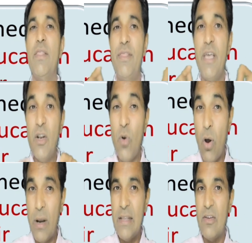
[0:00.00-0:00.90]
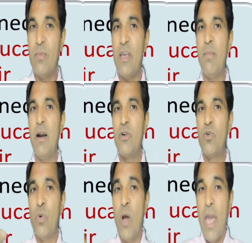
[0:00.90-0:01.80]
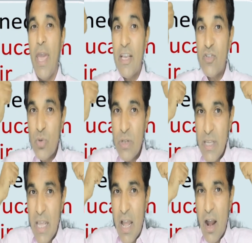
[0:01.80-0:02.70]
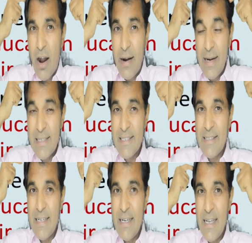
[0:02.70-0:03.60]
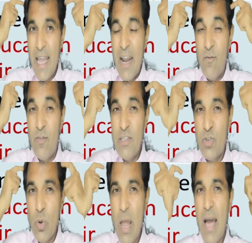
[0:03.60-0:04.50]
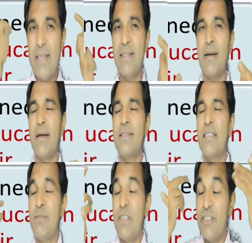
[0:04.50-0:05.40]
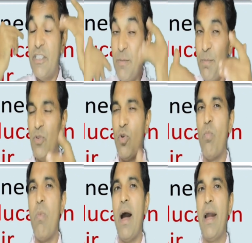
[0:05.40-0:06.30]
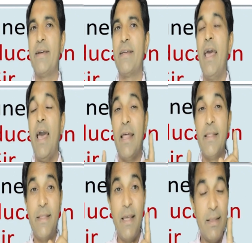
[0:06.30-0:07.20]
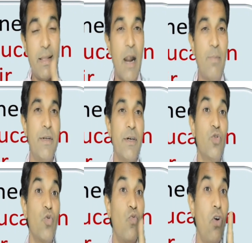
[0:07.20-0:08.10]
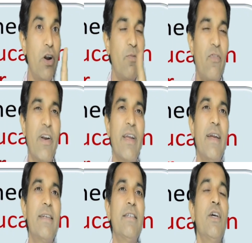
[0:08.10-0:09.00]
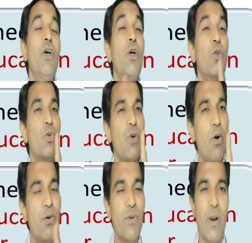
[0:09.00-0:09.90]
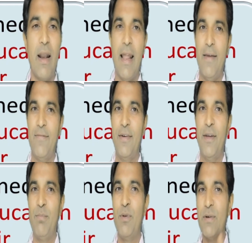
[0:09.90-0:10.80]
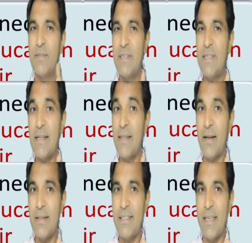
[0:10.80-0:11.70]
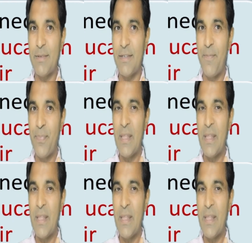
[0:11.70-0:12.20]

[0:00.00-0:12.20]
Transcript: Then only you'll be able to actually understand and visualize the concept deep in your mind. And then thereafter, you won't forget throughout your life because these are the concepts.